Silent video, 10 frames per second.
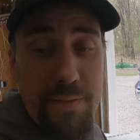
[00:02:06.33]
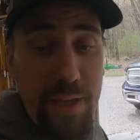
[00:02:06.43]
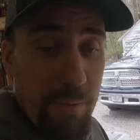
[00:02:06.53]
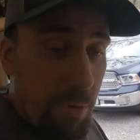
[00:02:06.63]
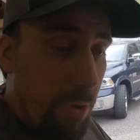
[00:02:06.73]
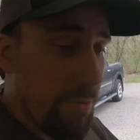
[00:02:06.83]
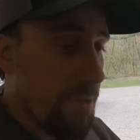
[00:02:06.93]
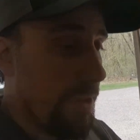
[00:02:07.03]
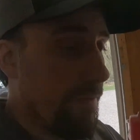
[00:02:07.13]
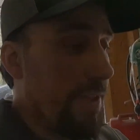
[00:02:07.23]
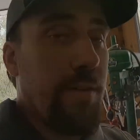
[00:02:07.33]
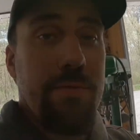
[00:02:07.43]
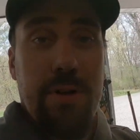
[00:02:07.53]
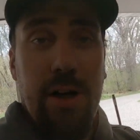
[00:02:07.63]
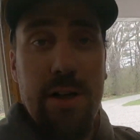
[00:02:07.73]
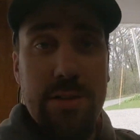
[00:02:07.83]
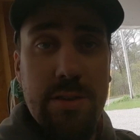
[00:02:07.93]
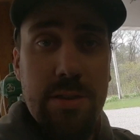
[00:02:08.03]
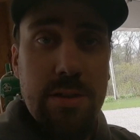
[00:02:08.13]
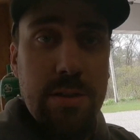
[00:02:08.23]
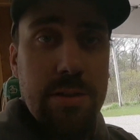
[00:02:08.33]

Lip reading: They wrote stuff down for us